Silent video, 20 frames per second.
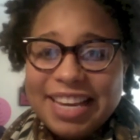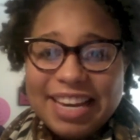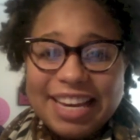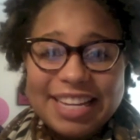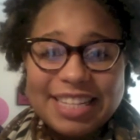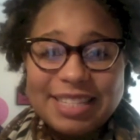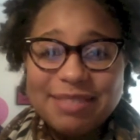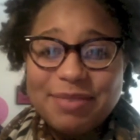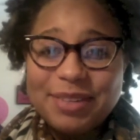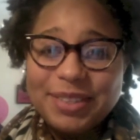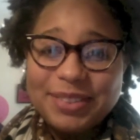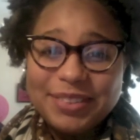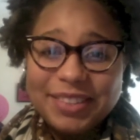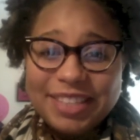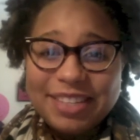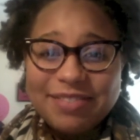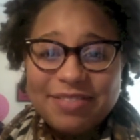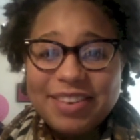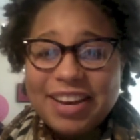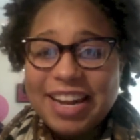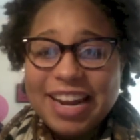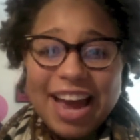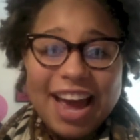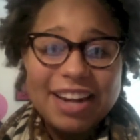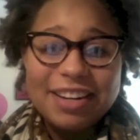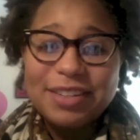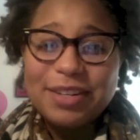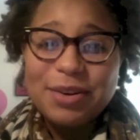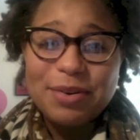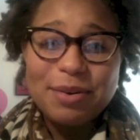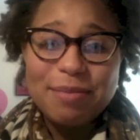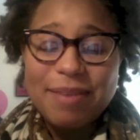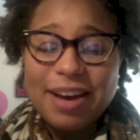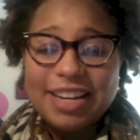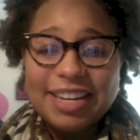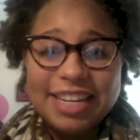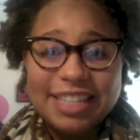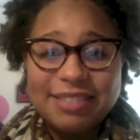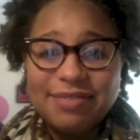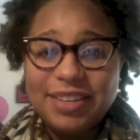It's been really fun. I don't know what my
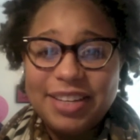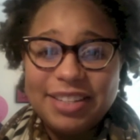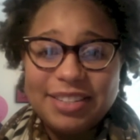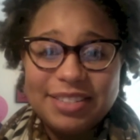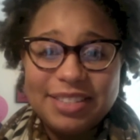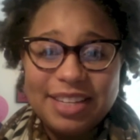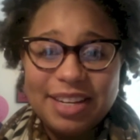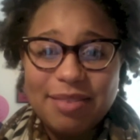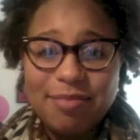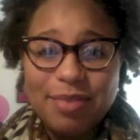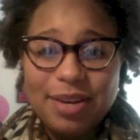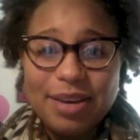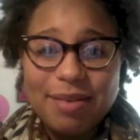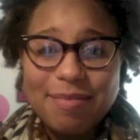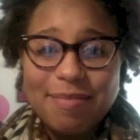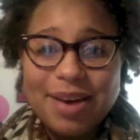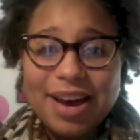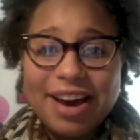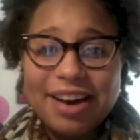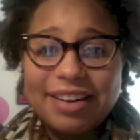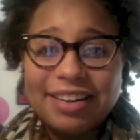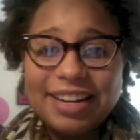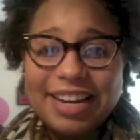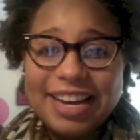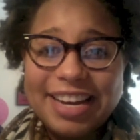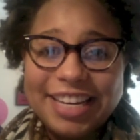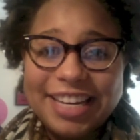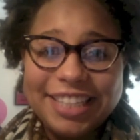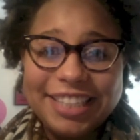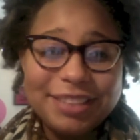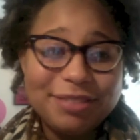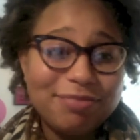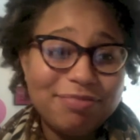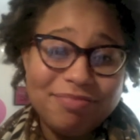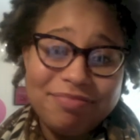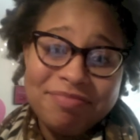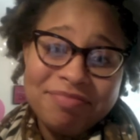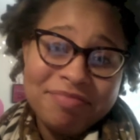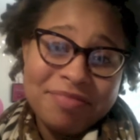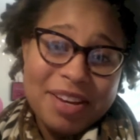next video is going to be about.
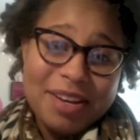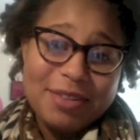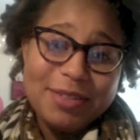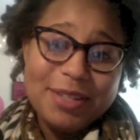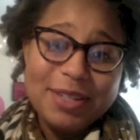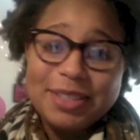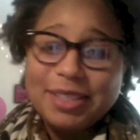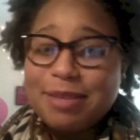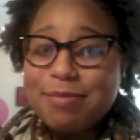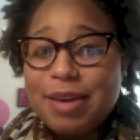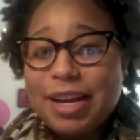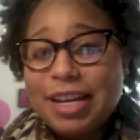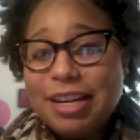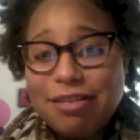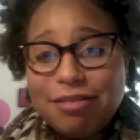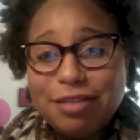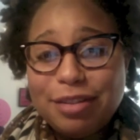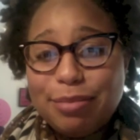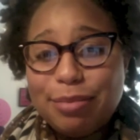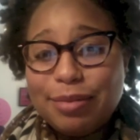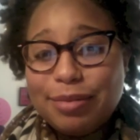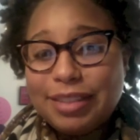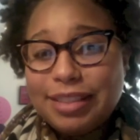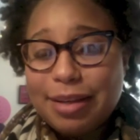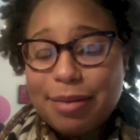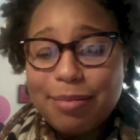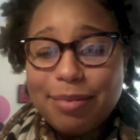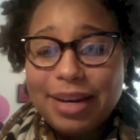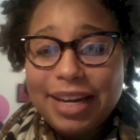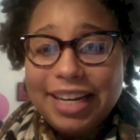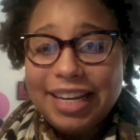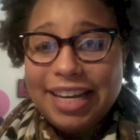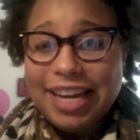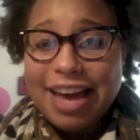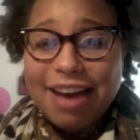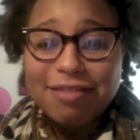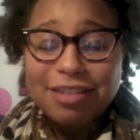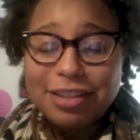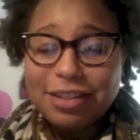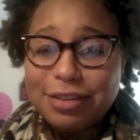Who knows, I might interview somebody,
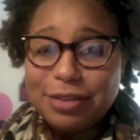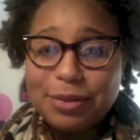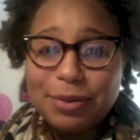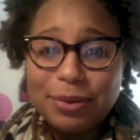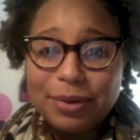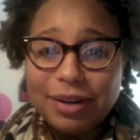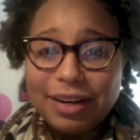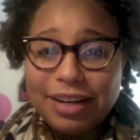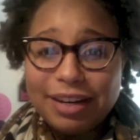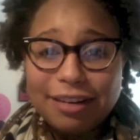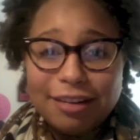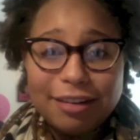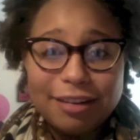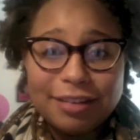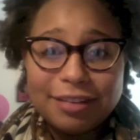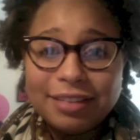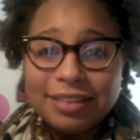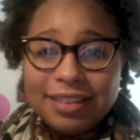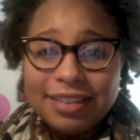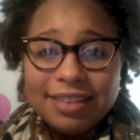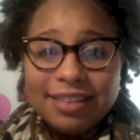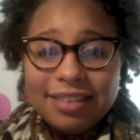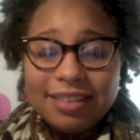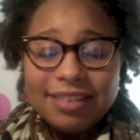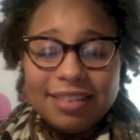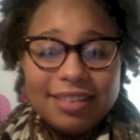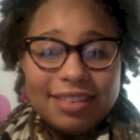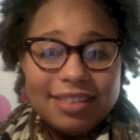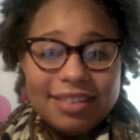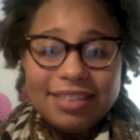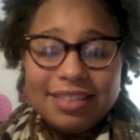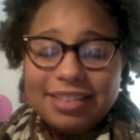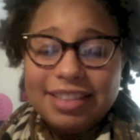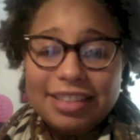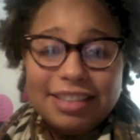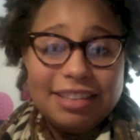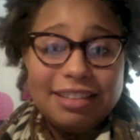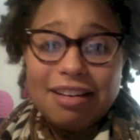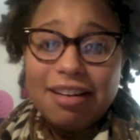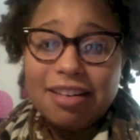have a tutorial,
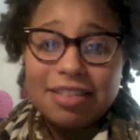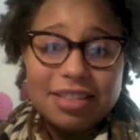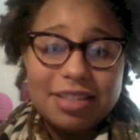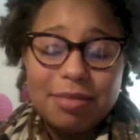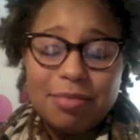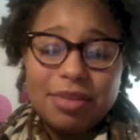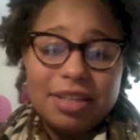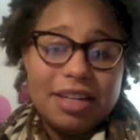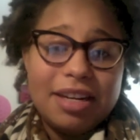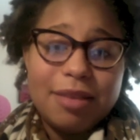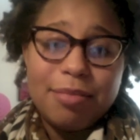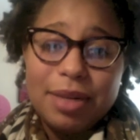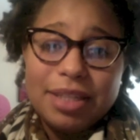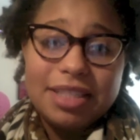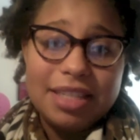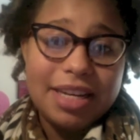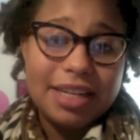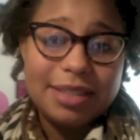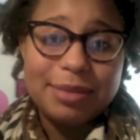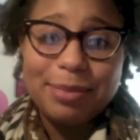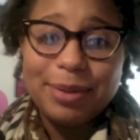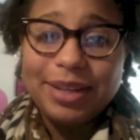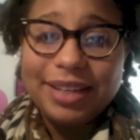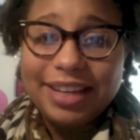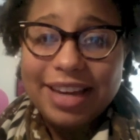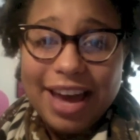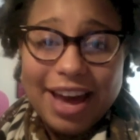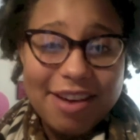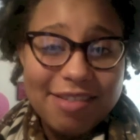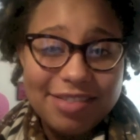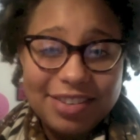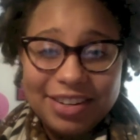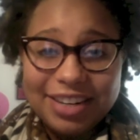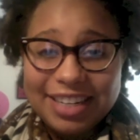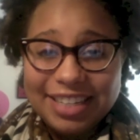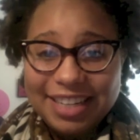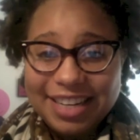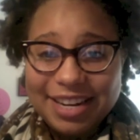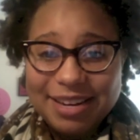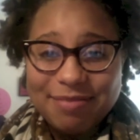teach y'all something on my textbook. I have no
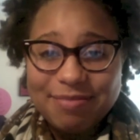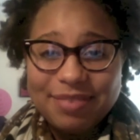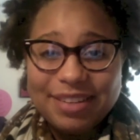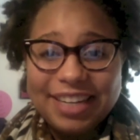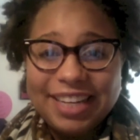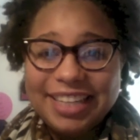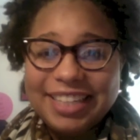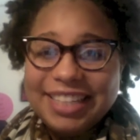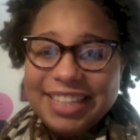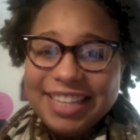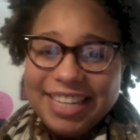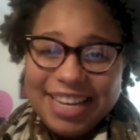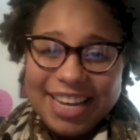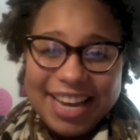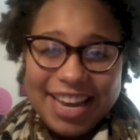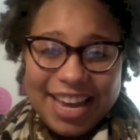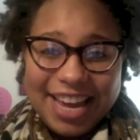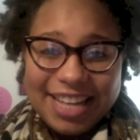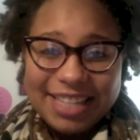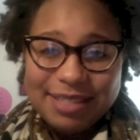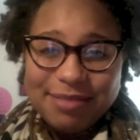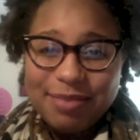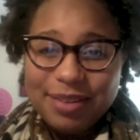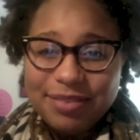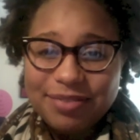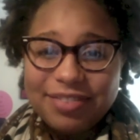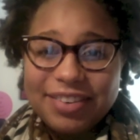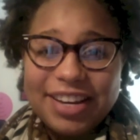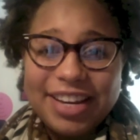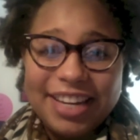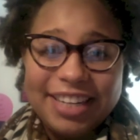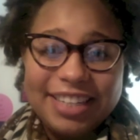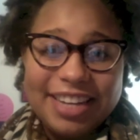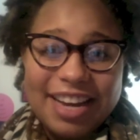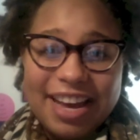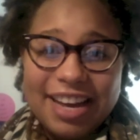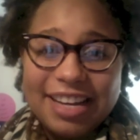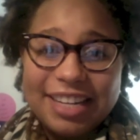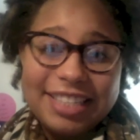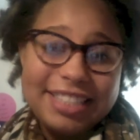idea, but it's been fun.
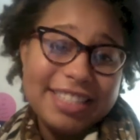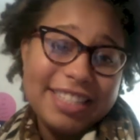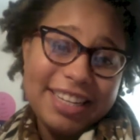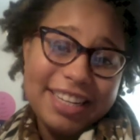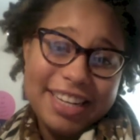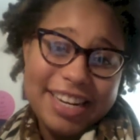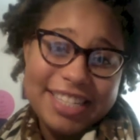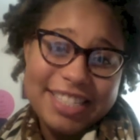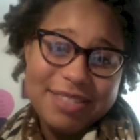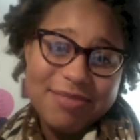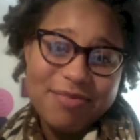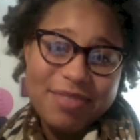See you guys in